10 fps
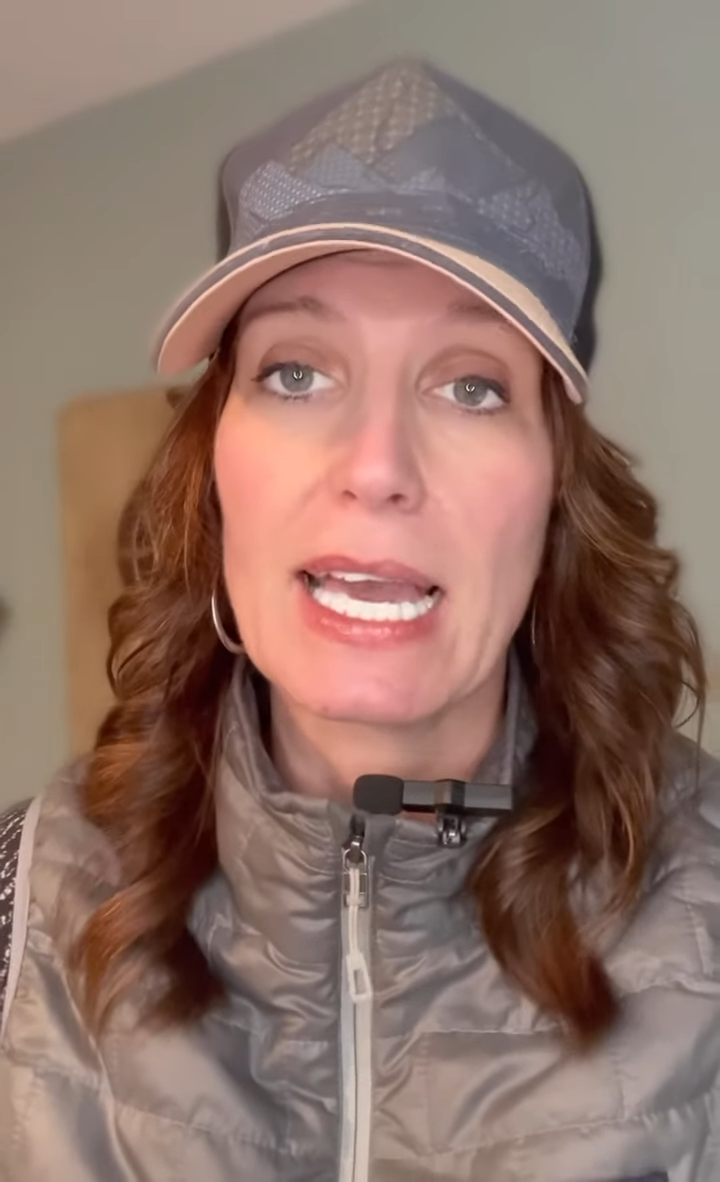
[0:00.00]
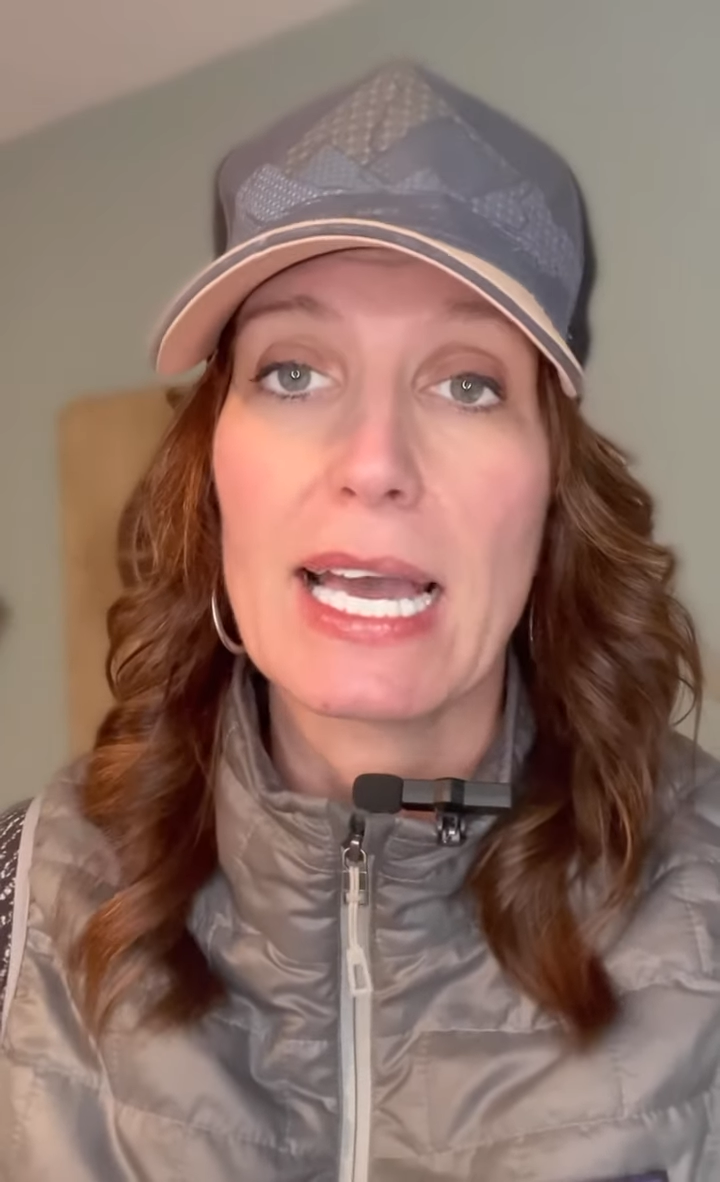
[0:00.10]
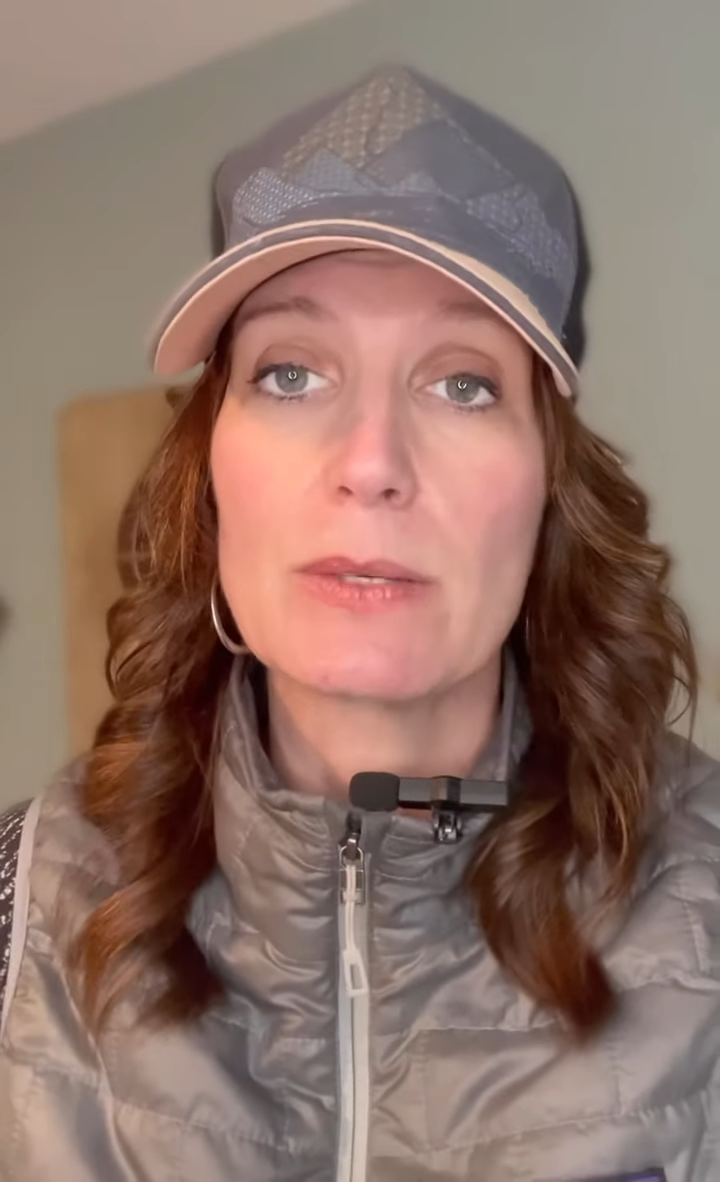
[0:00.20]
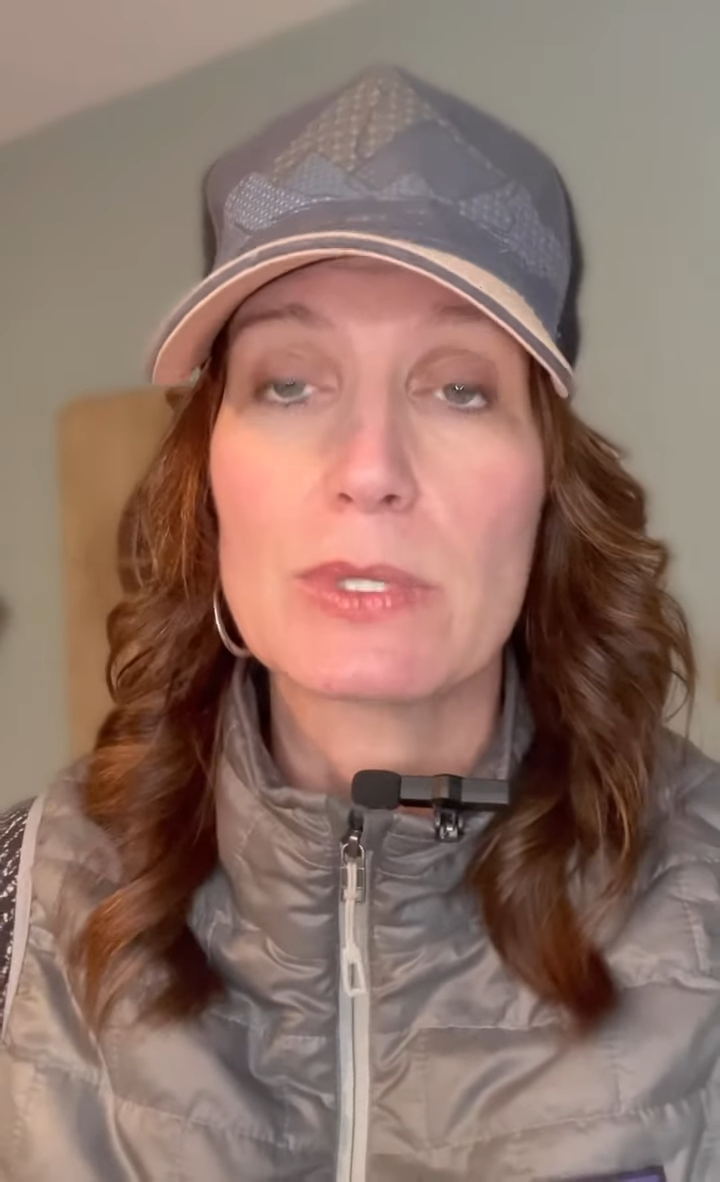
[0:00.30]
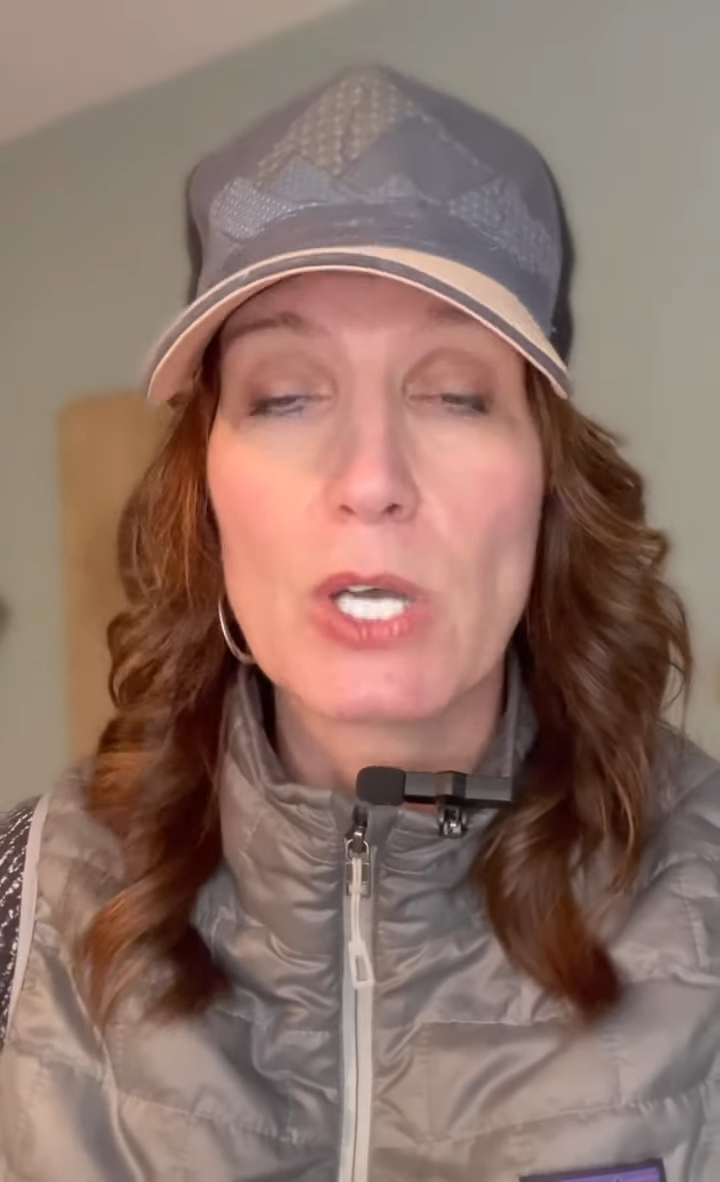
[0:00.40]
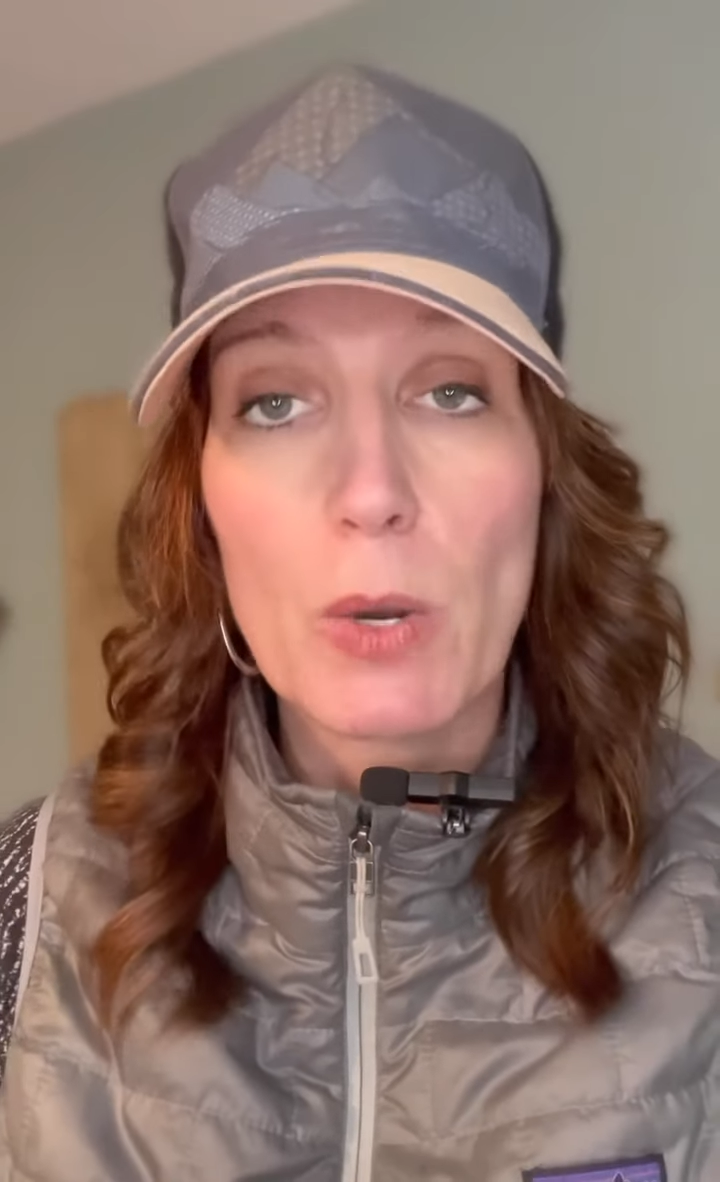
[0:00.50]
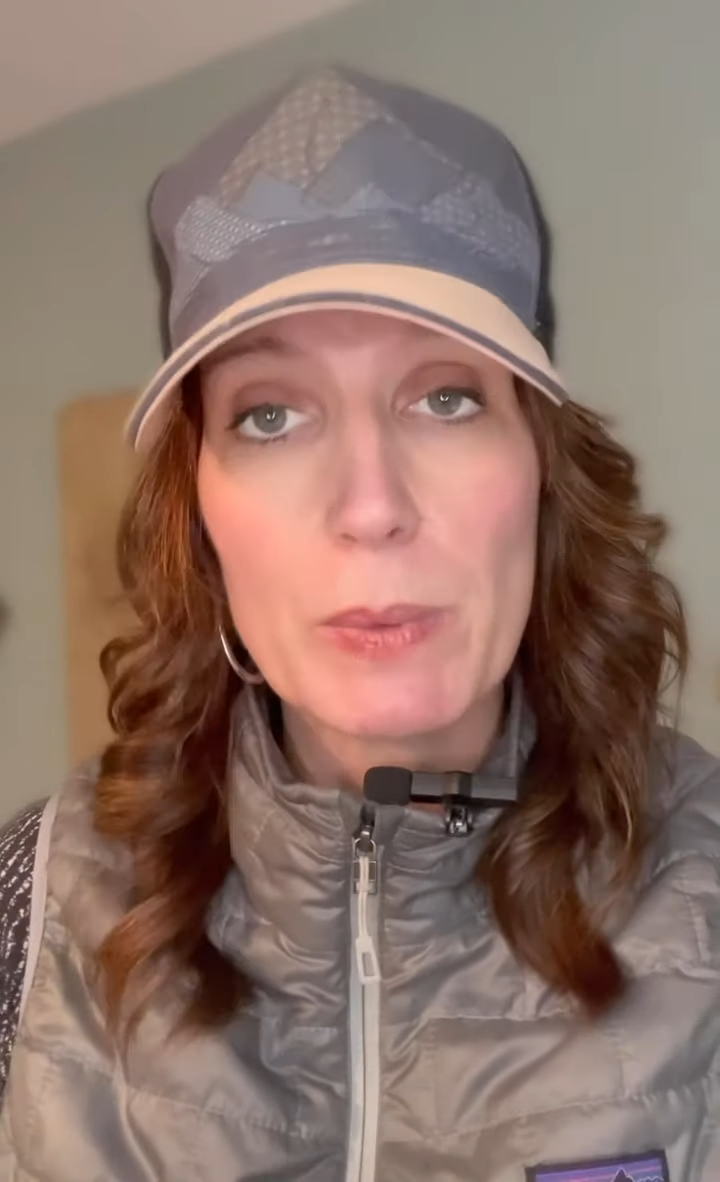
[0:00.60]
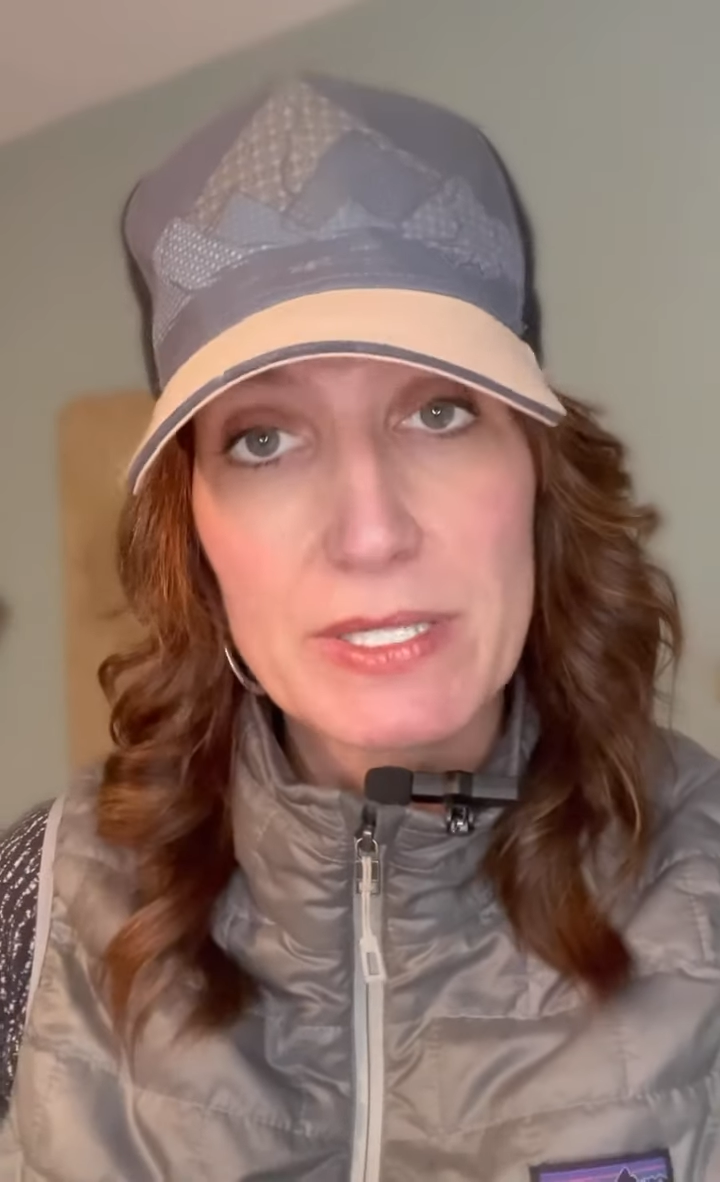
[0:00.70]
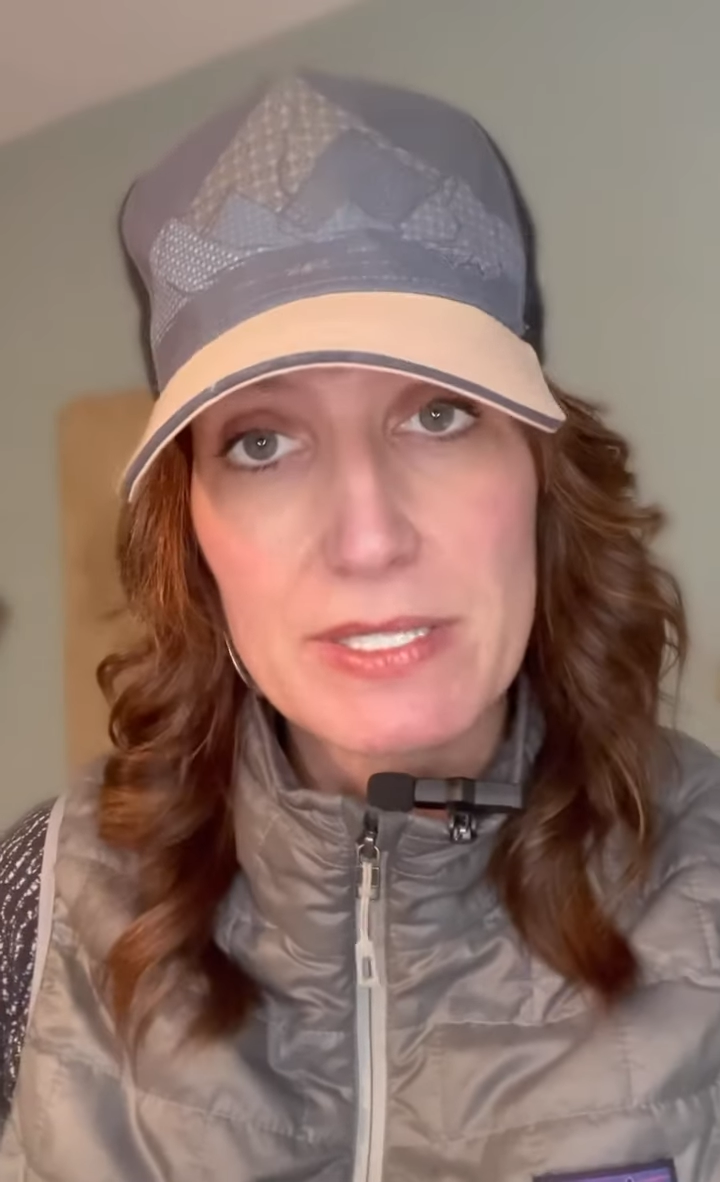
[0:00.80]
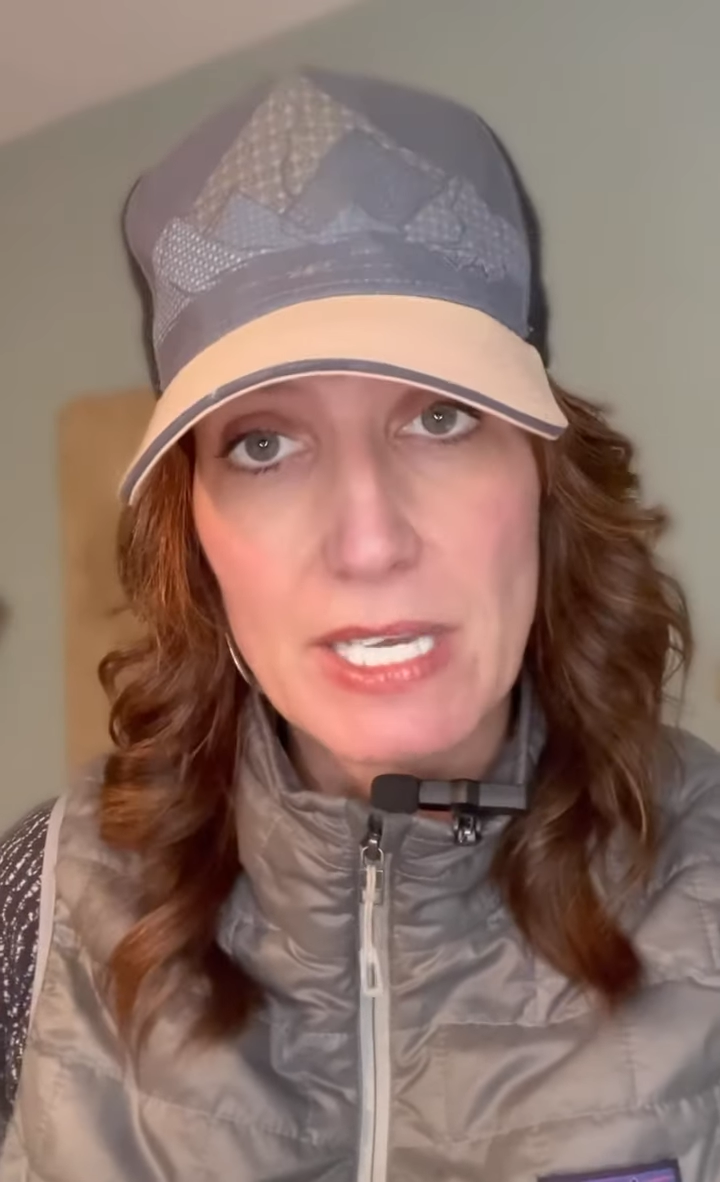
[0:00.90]
and was
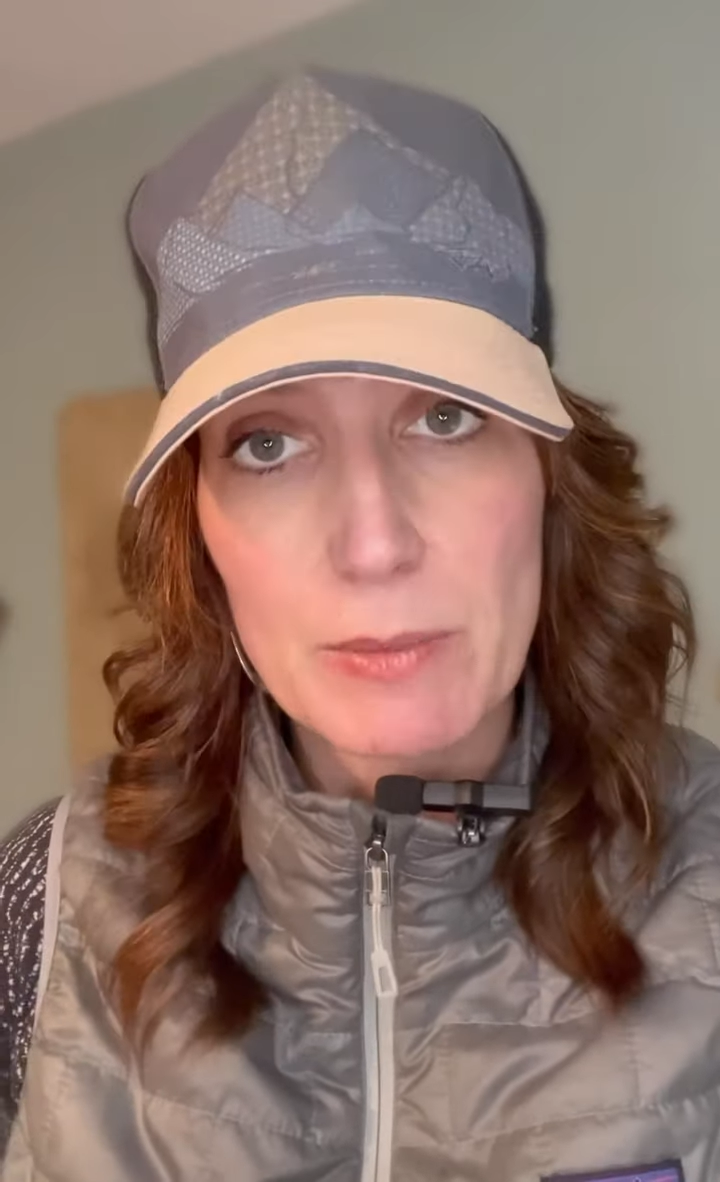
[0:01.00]
hoping to set